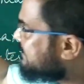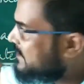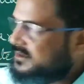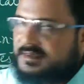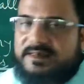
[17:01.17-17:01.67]

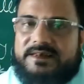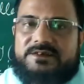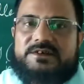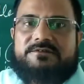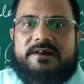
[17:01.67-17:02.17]
number 3
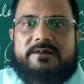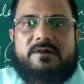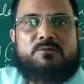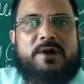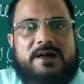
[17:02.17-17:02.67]
is different
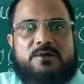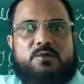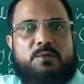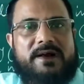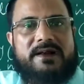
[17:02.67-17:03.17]
from 1 and
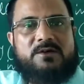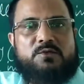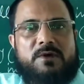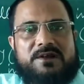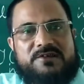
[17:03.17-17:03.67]
2. 1 and 2 are